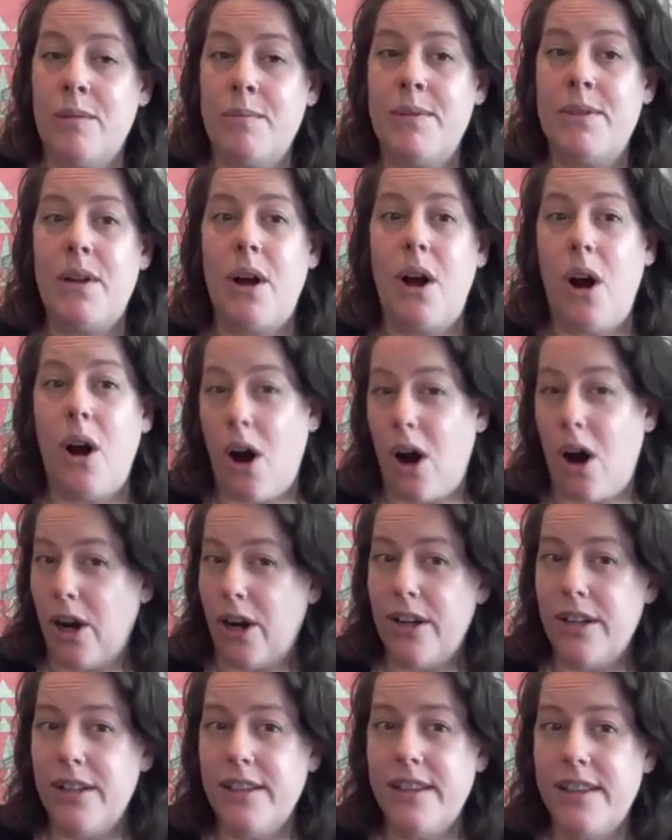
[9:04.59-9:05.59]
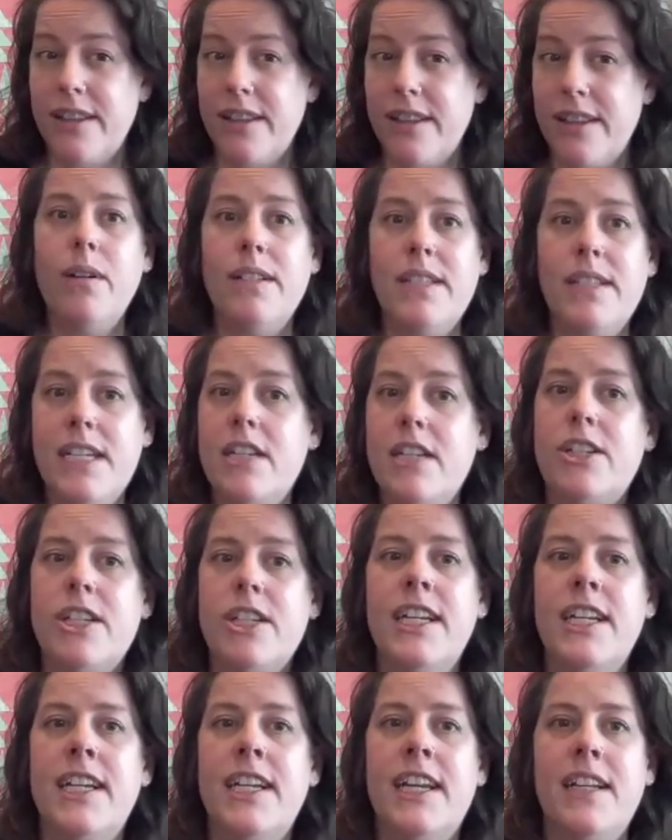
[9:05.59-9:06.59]
norms are that we're
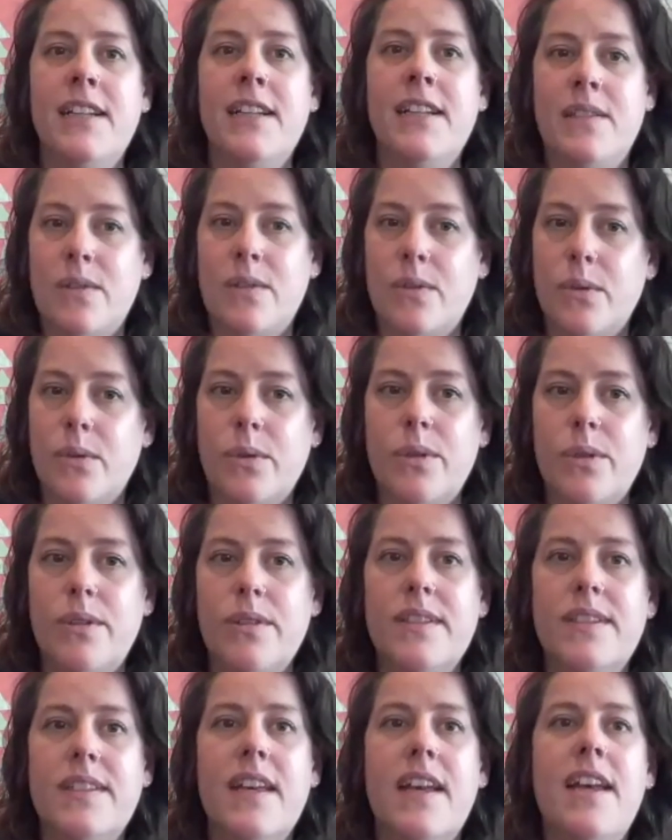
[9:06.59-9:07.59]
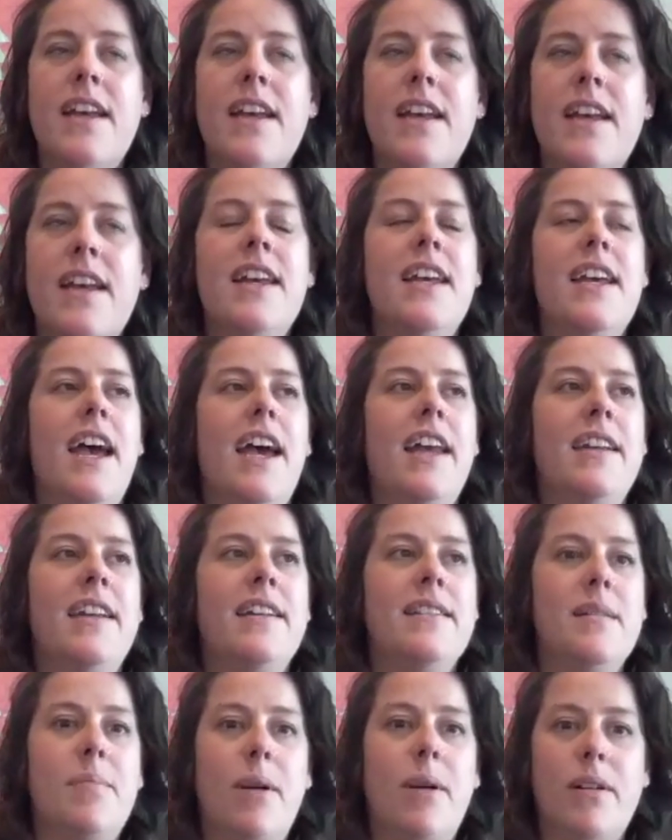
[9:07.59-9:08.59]
teaching in schools and
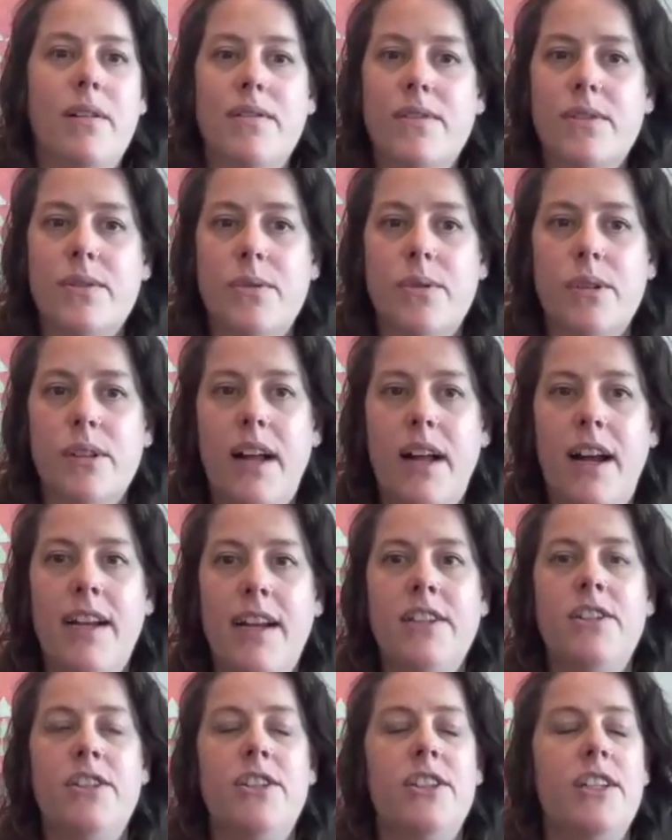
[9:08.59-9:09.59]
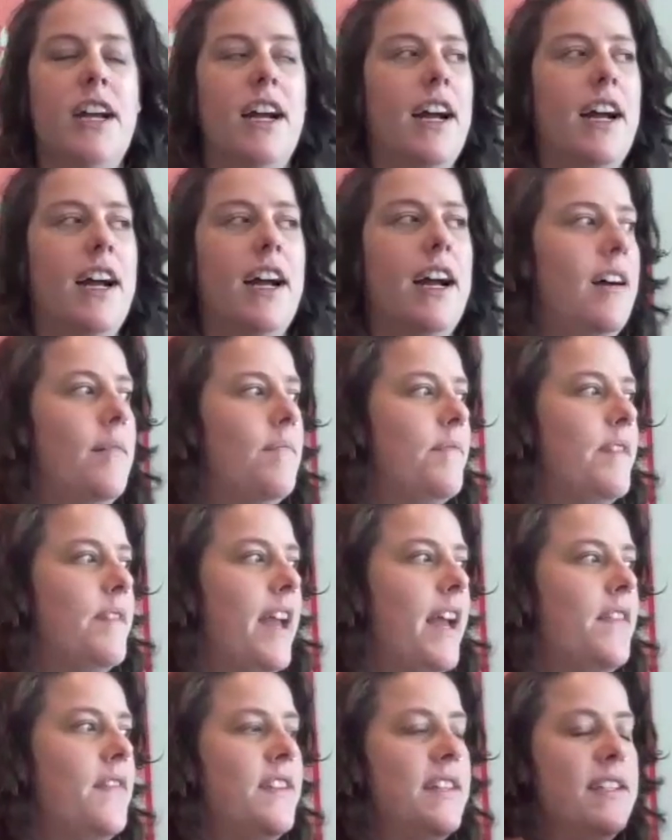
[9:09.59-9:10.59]
as a part of school lunch, and
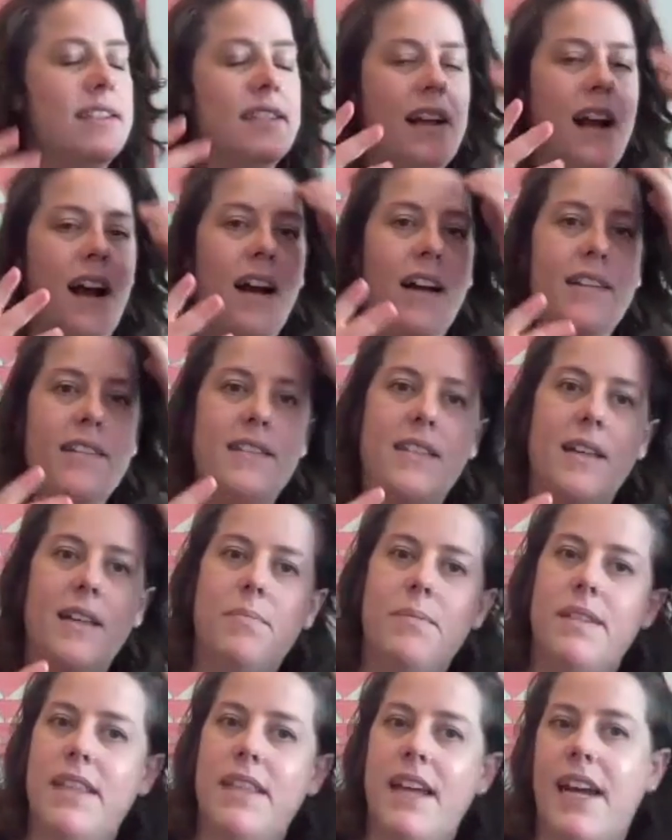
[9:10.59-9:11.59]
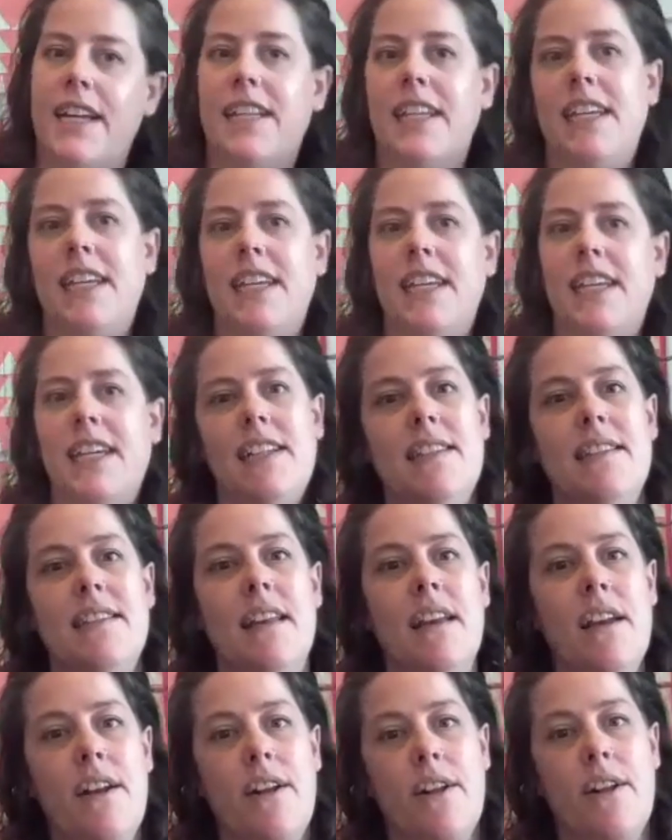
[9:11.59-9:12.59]
this concept that kids
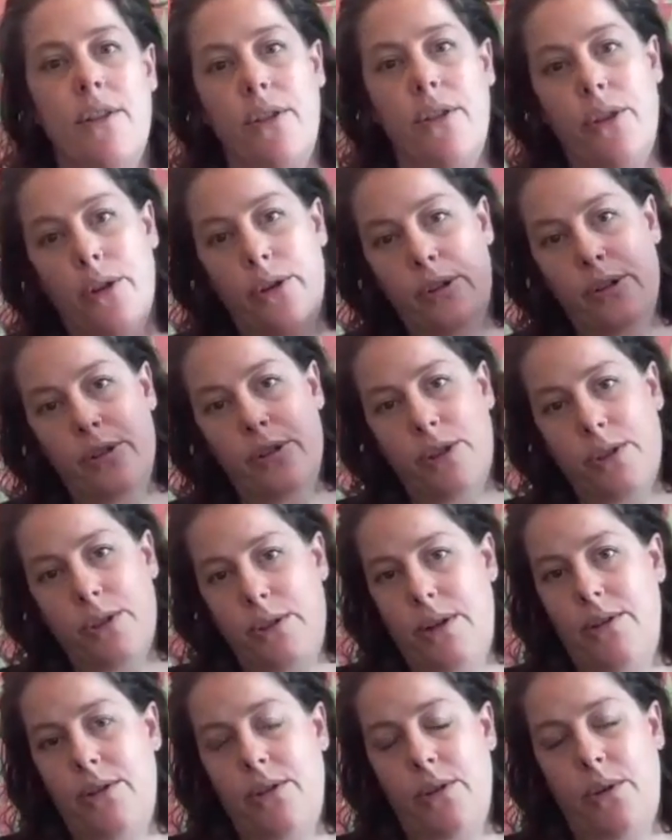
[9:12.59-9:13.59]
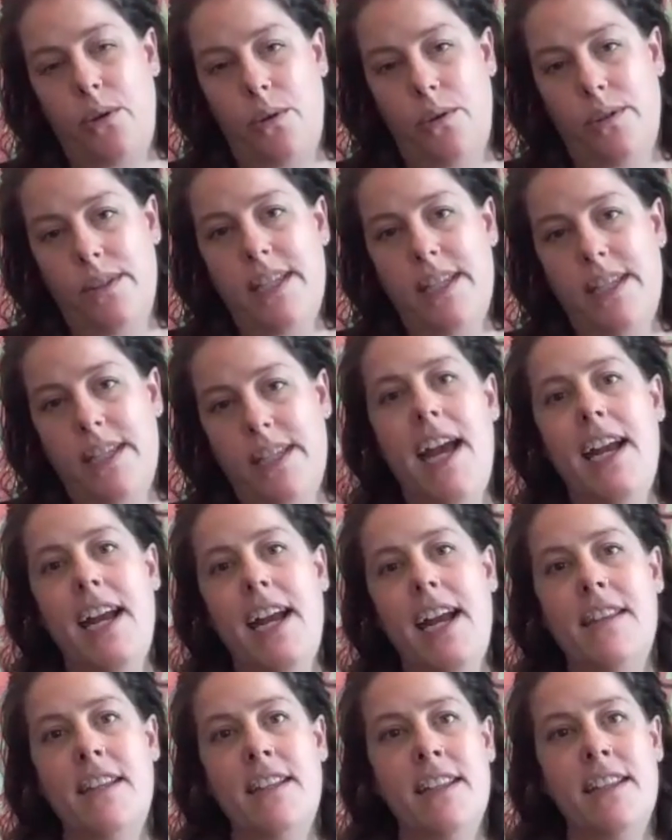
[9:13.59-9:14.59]
learn throughout the whole day
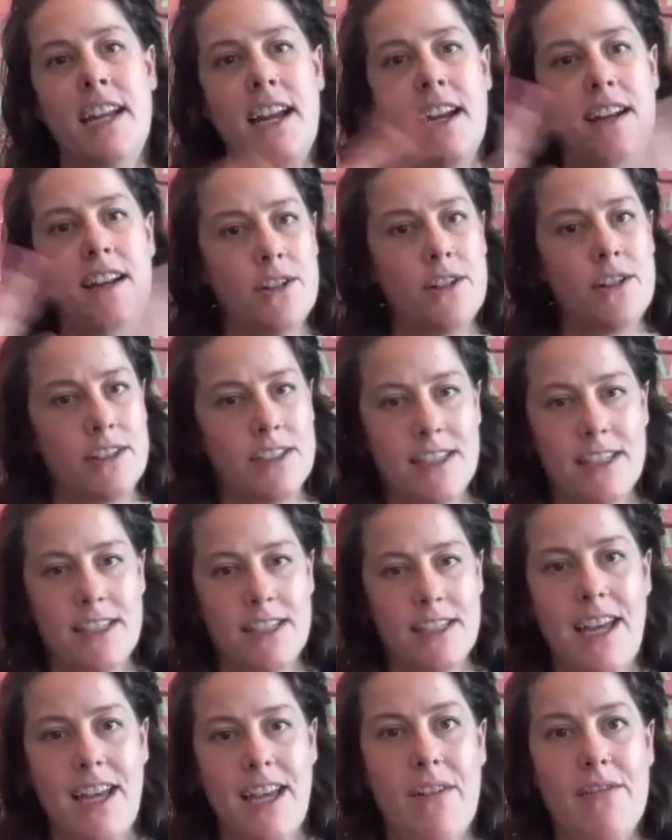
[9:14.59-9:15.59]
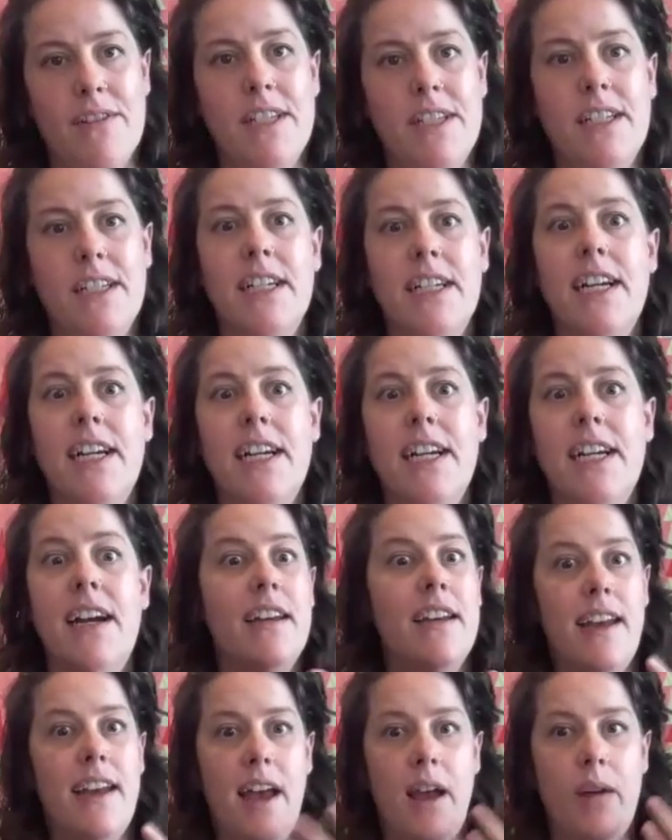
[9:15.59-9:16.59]
and then they enter into the cafeteria,
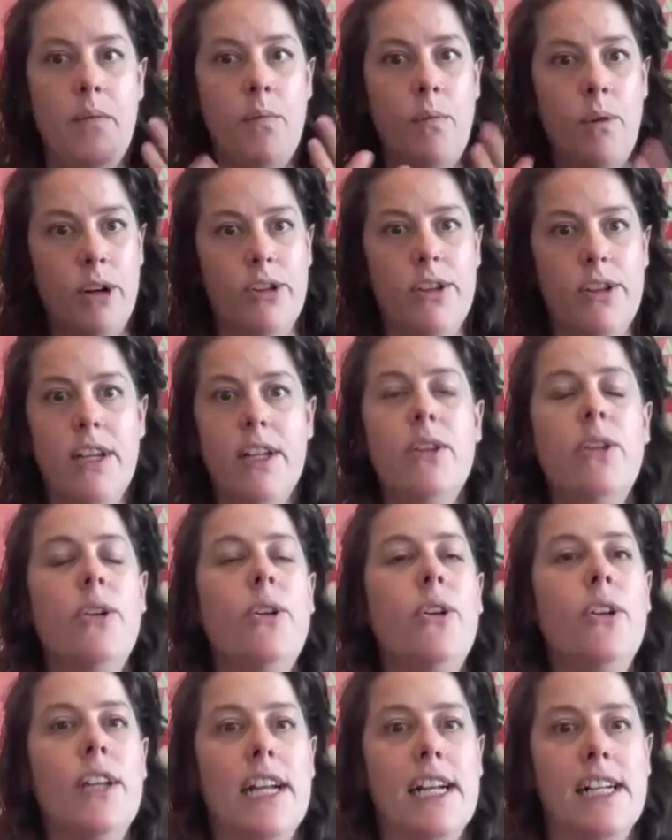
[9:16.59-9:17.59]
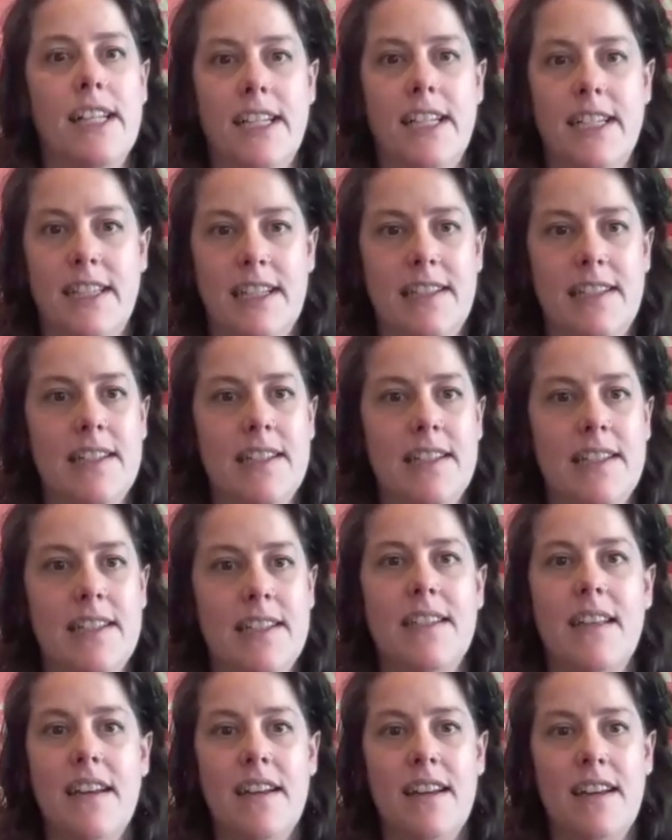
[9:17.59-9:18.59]
and what are they learning? This
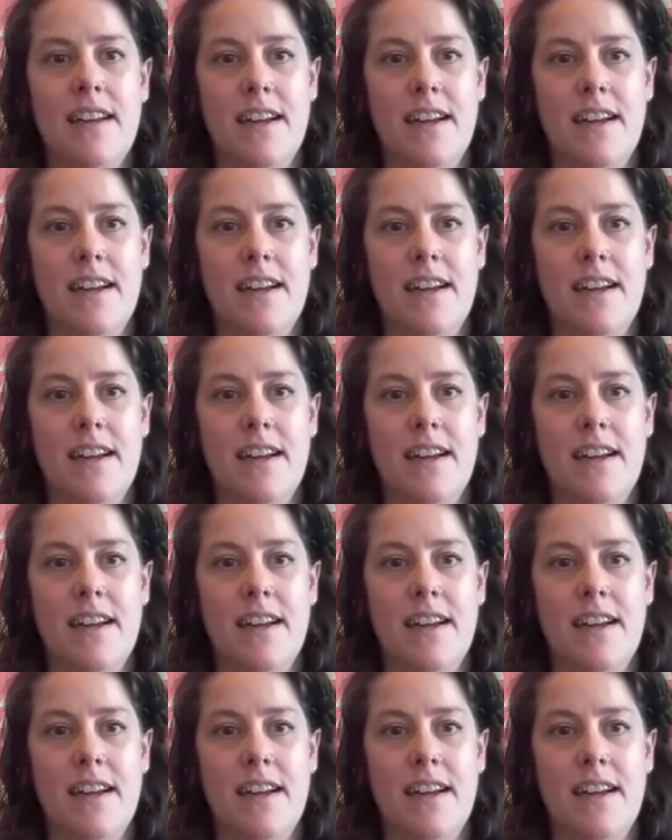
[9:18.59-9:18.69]
is